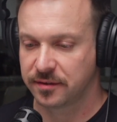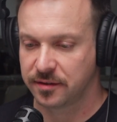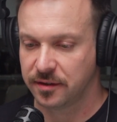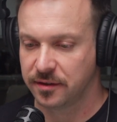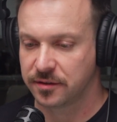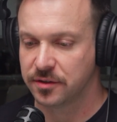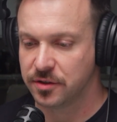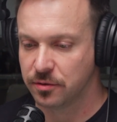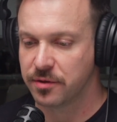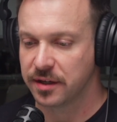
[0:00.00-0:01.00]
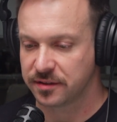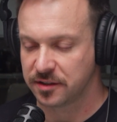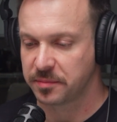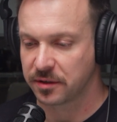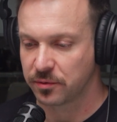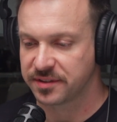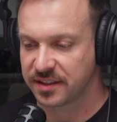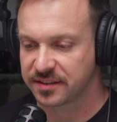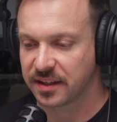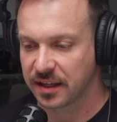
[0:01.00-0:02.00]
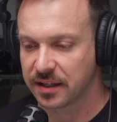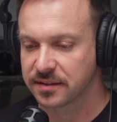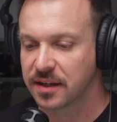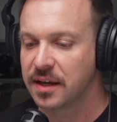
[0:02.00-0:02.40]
to do this. He's been resisting it.